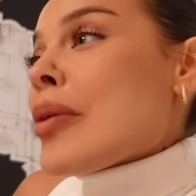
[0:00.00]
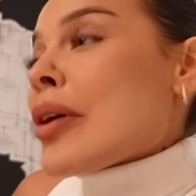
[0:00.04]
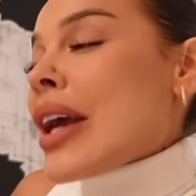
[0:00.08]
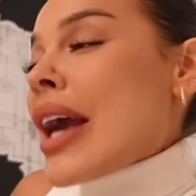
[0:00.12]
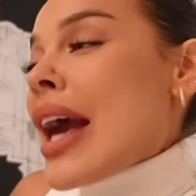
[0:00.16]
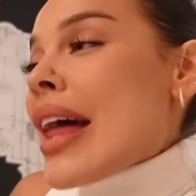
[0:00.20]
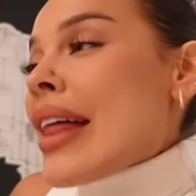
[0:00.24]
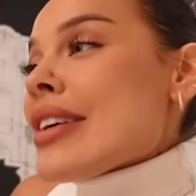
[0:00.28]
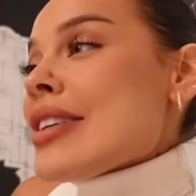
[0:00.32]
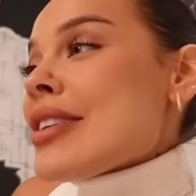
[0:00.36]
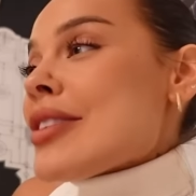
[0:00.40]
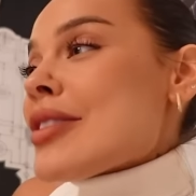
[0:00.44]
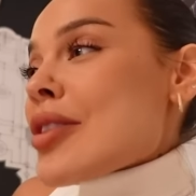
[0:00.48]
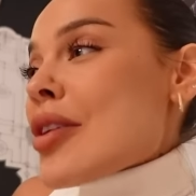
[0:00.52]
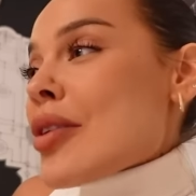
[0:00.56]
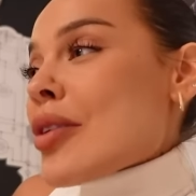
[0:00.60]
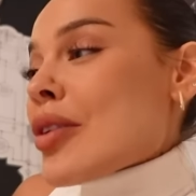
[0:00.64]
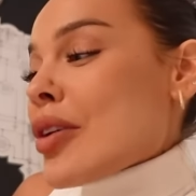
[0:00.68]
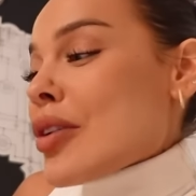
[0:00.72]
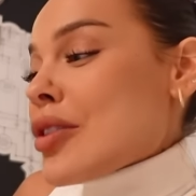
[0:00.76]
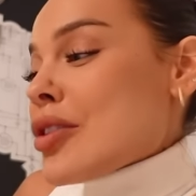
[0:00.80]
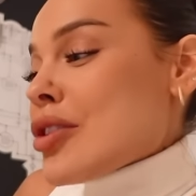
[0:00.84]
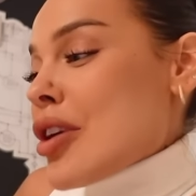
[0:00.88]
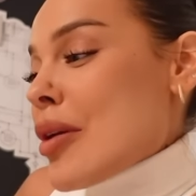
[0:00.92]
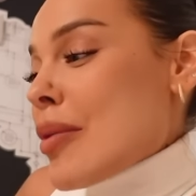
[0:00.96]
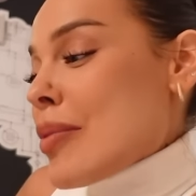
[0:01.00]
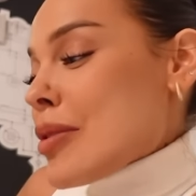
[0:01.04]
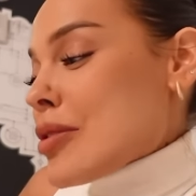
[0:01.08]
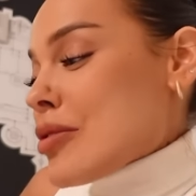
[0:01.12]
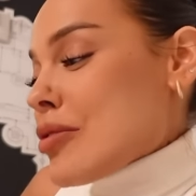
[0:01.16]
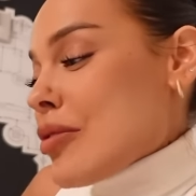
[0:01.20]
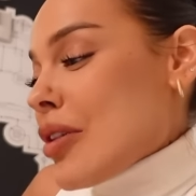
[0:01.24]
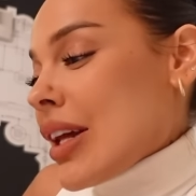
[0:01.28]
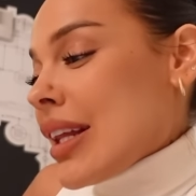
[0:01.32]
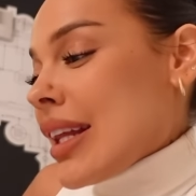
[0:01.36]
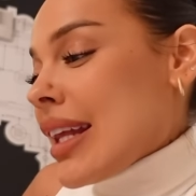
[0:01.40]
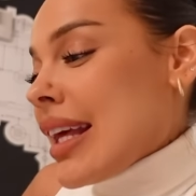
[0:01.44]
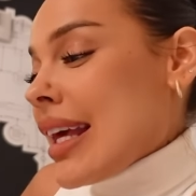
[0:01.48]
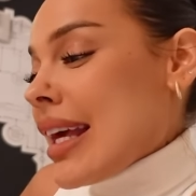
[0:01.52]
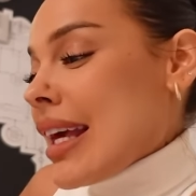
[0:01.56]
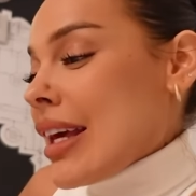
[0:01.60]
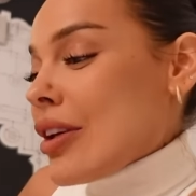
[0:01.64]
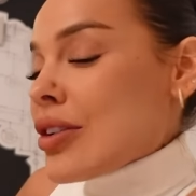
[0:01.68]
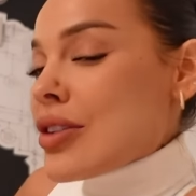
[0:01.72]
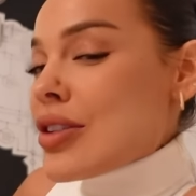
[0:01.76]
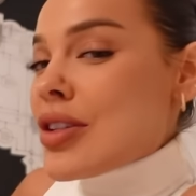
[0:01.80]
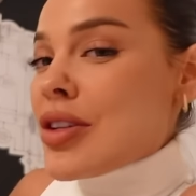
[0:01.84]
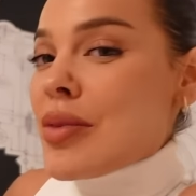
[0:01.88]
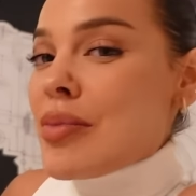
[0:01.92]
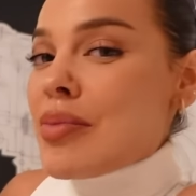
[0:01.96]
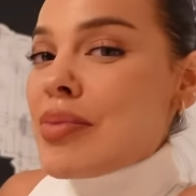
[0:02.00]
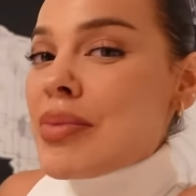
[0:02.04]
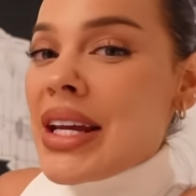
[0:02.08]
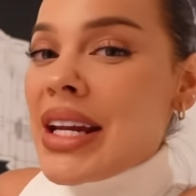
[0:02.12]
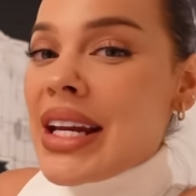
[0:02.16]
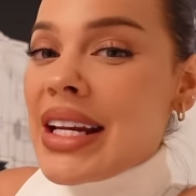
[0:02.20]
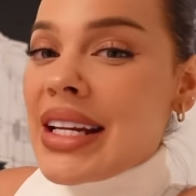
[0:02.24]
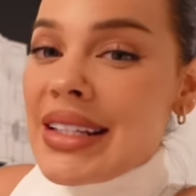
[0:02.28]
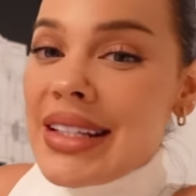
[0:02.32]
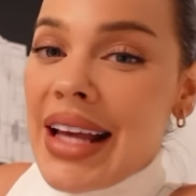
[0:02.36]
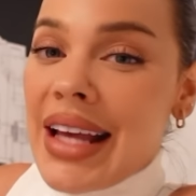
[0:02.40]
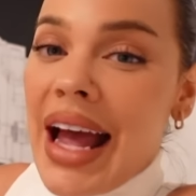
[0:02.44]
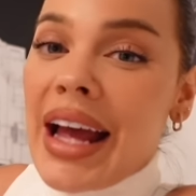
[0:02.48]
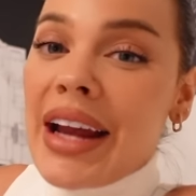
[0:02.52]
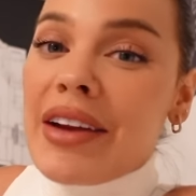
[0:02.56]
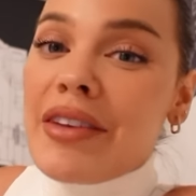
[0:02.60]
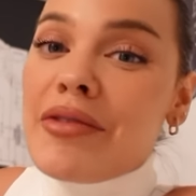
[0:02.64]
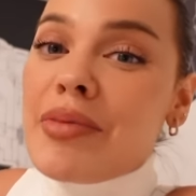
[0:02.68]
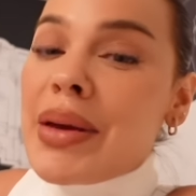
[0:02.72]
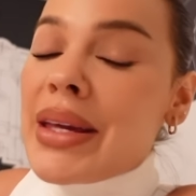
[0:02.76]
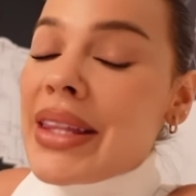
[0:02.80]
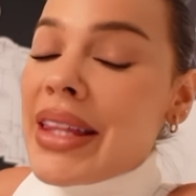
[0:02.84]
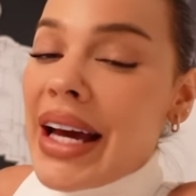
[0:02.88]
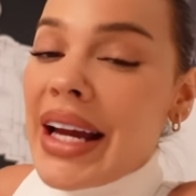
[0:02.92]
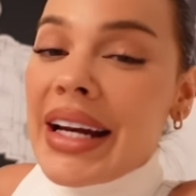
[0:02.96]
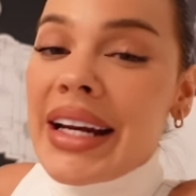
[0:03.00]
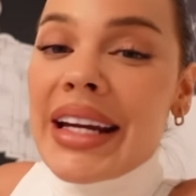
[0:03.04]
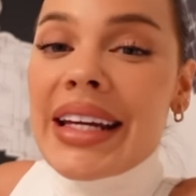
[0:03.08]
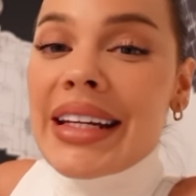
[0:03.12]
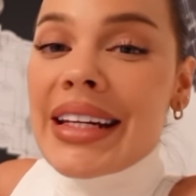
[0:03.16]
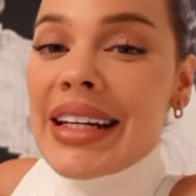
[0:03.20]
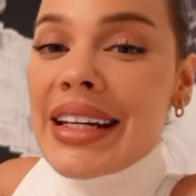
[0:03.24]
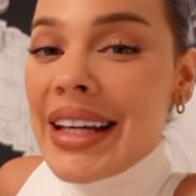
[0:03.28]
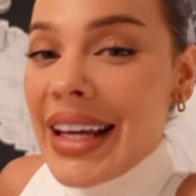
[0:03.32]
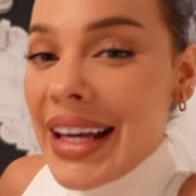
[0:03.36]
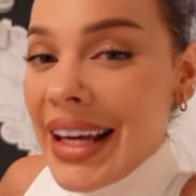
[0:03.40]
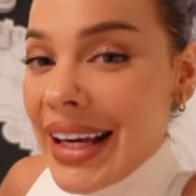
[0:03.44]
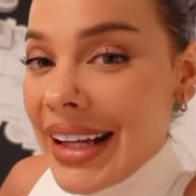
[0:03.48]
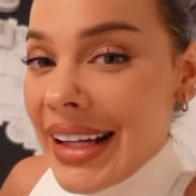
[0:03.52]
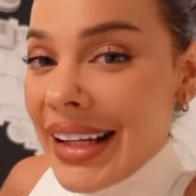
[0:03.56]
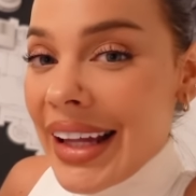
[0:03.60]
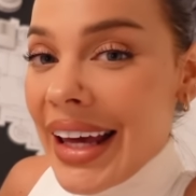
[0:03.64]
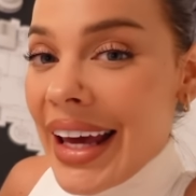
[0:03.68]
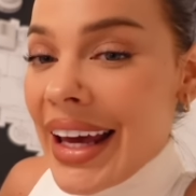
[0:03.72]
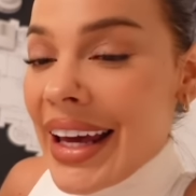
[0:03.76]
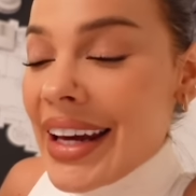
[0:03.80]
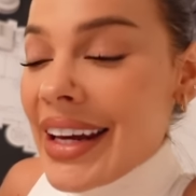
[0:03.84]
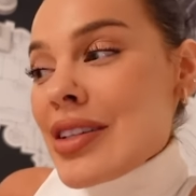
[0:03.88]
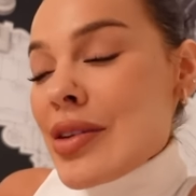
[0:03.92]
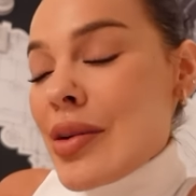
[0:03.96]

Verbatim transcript: yeah, this solo trip has really healed something inside of me that needed healing.